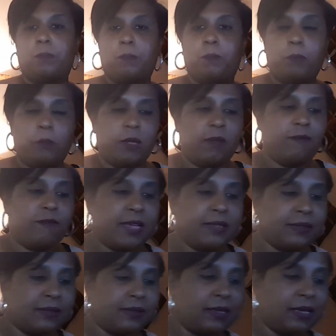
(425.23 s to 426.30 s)
invest
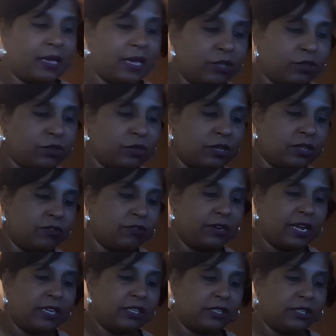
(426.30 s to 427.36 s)
into this
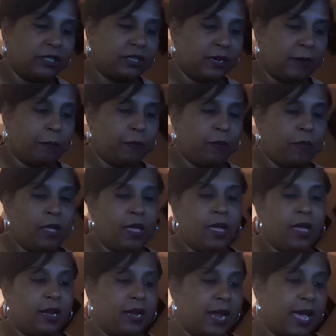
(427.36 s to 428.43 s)
relationship.
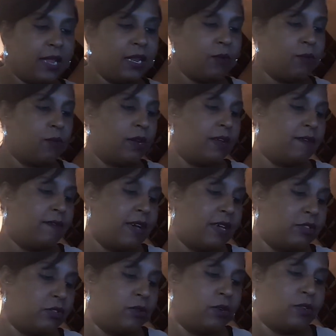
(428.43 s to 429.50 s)
Now they want to invest
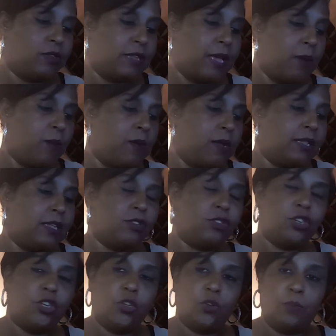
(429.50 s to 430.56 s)
with because they want this
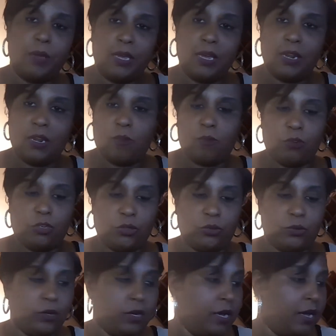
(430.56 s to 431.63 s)
new beginning with you
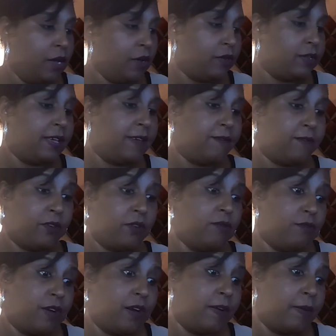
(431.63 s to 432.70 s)
because they feel
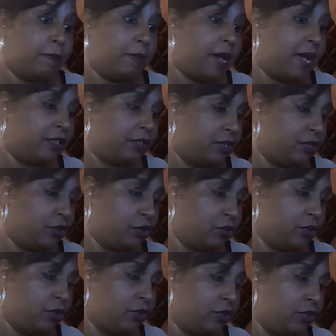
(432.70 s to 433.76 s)
very passionate
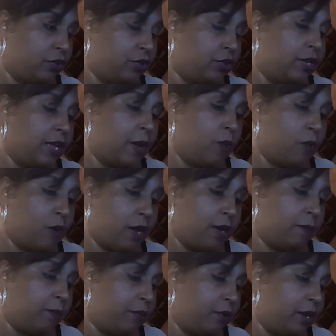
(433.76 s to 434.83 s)
towards you. So they want to
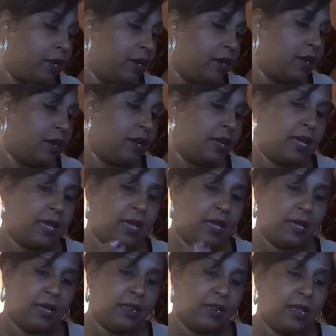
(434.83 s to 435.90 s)
put in the,
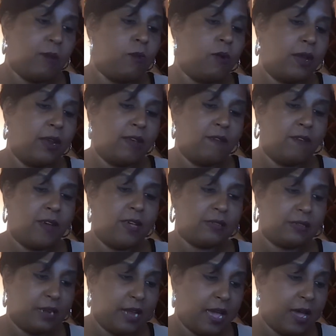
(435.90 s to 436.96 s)
they want to invest
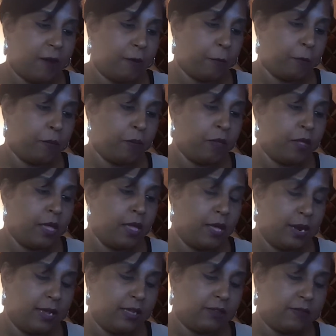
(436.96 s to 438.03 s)
now.
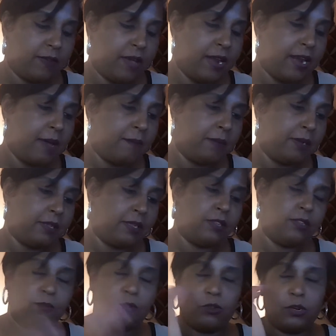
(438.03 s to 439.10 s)
Let's find out about this
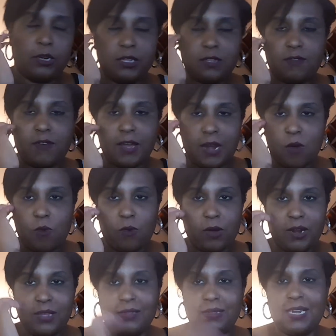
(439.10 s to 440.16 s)
moon. Let's find out what
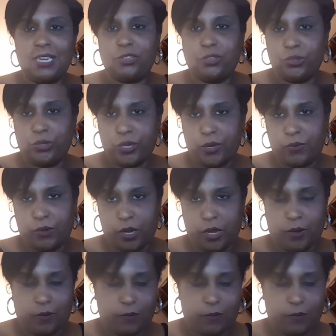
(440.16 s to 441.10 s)
is it that you don't know.